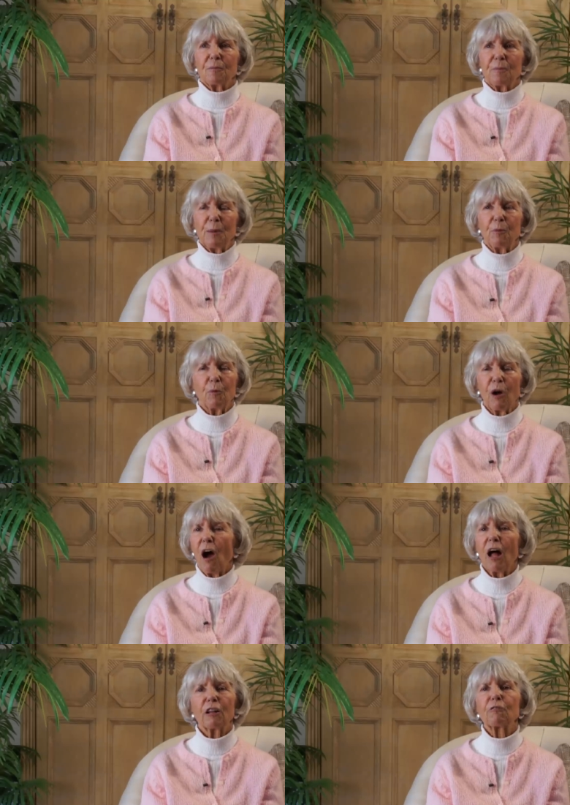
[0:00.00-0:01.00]
people were
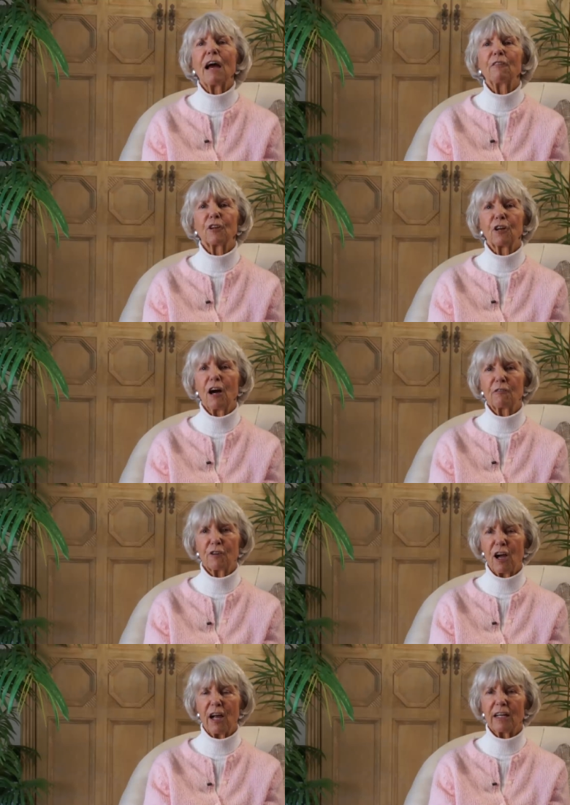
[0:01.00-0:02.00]
all around the golf
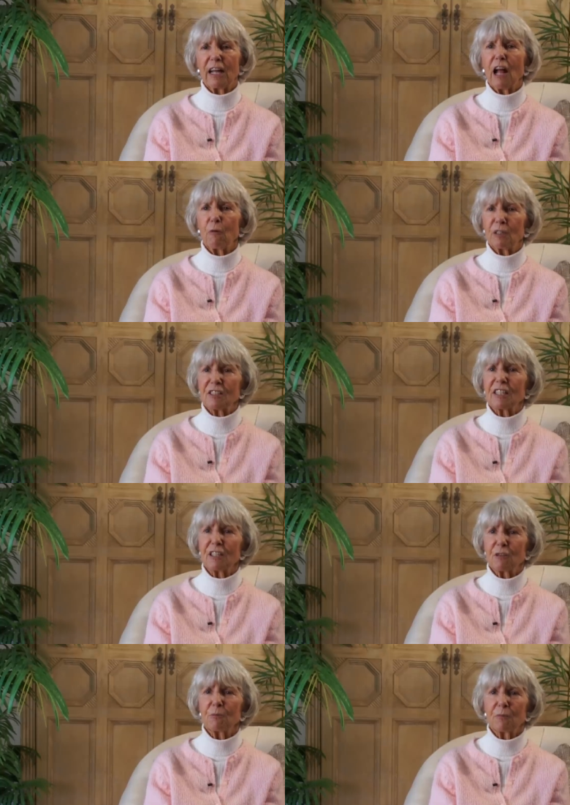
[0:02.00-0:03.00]
cart, and I was a
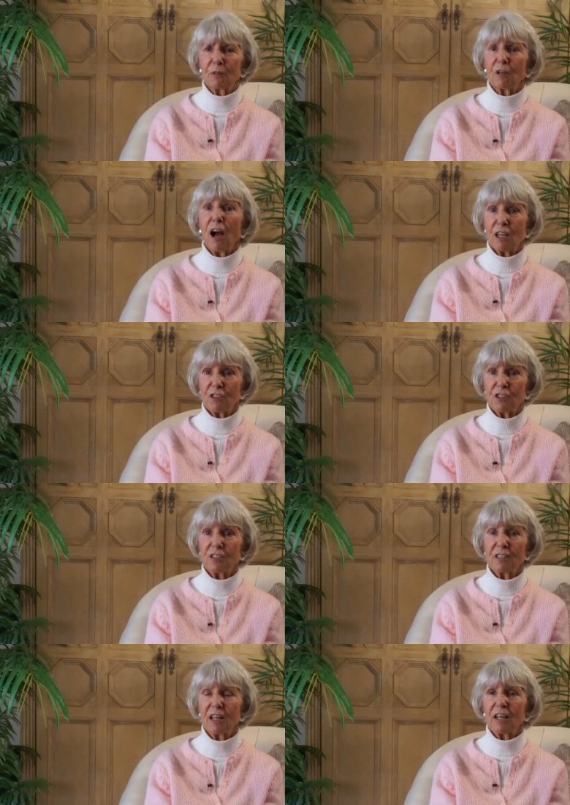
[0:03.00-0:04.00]
little
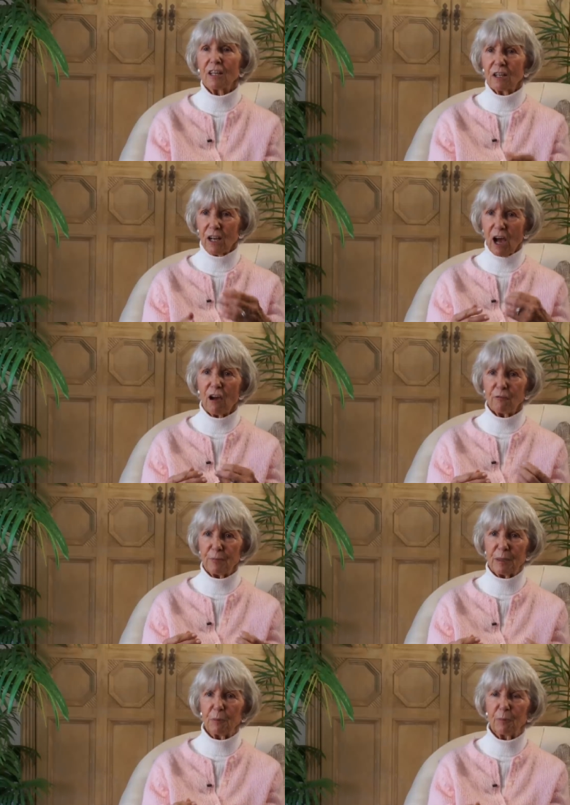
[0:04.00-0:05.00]
conscious of
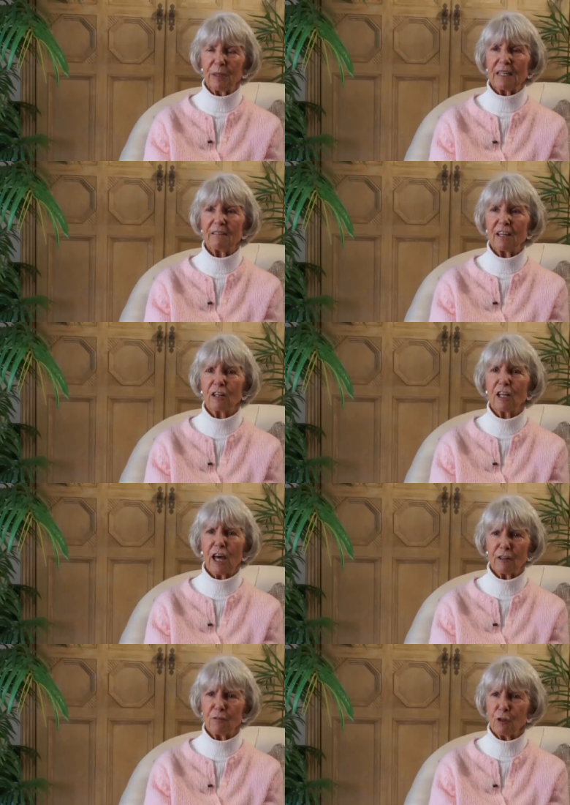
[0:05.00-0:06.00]
people being there, a lot
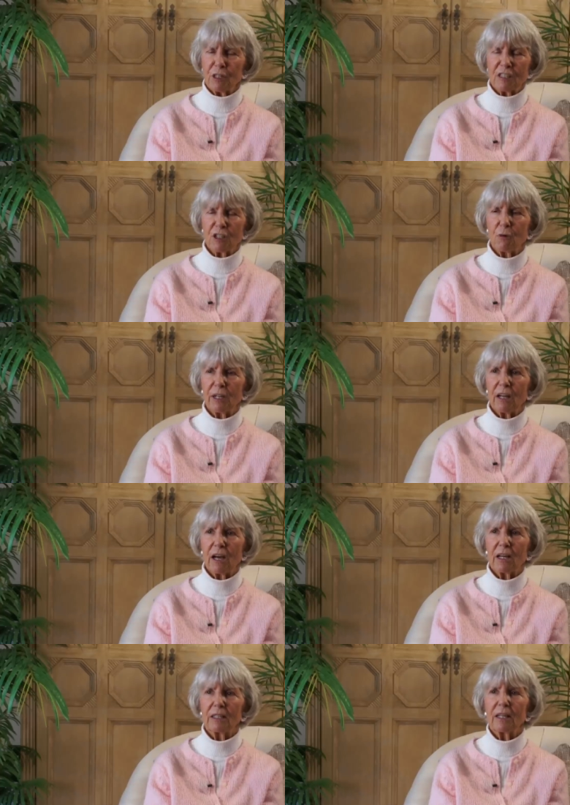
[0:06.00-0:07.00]
of noise going
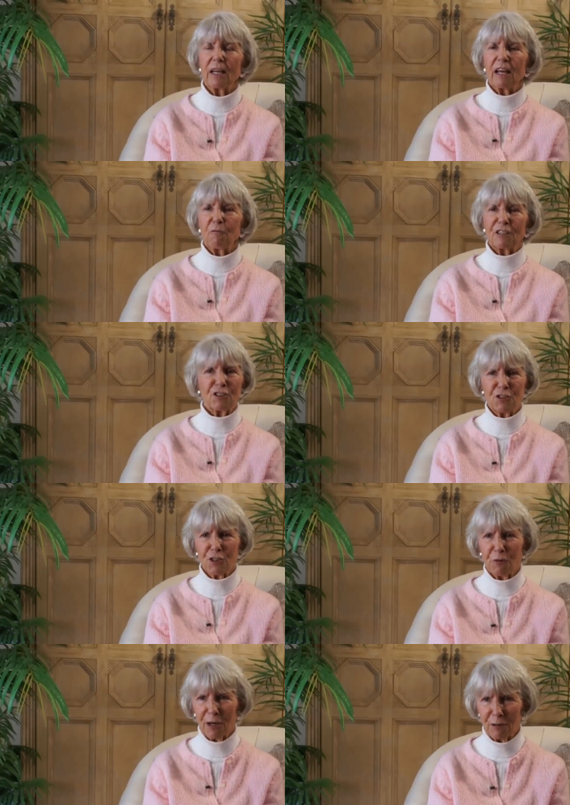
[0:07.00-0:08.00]
on. Wasn't
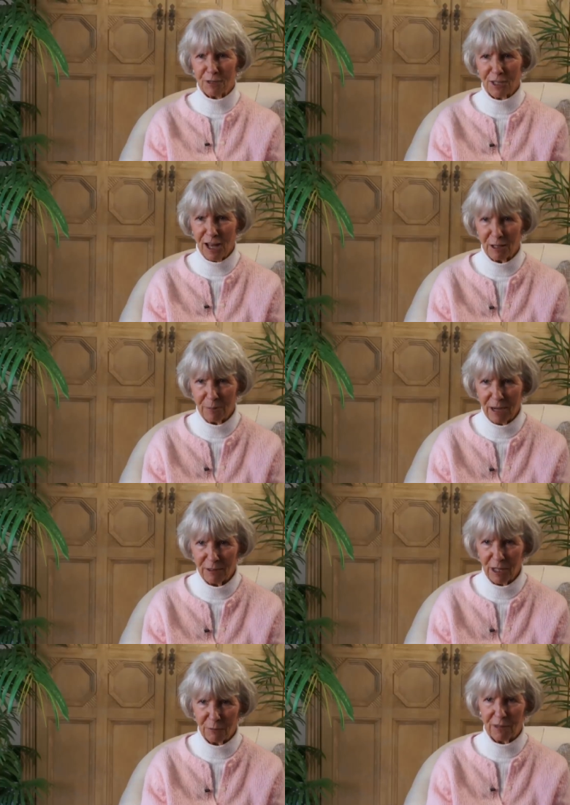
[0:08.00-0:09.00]
sure what it was all about,
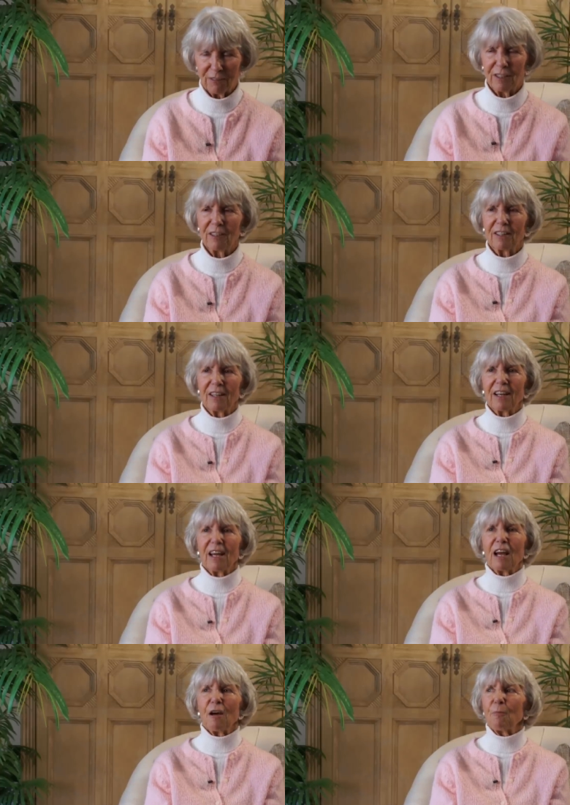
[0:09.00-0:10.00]
however.
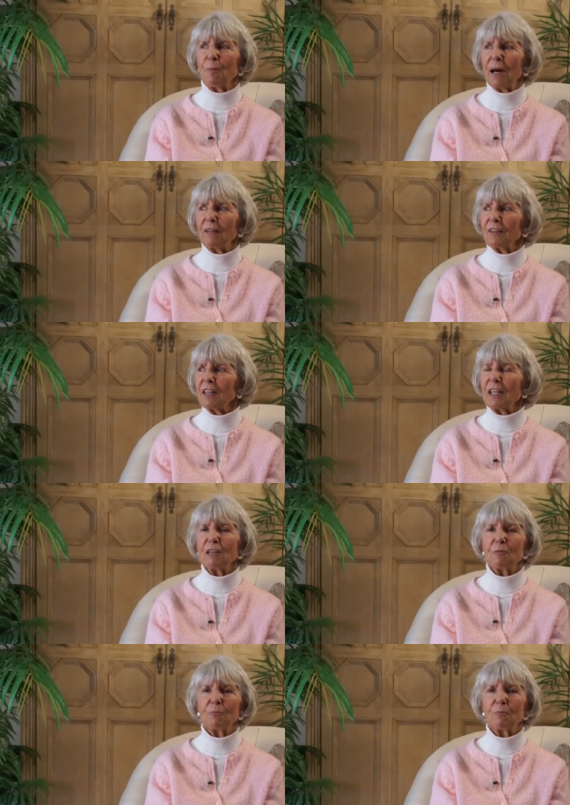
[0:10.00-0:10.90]
But the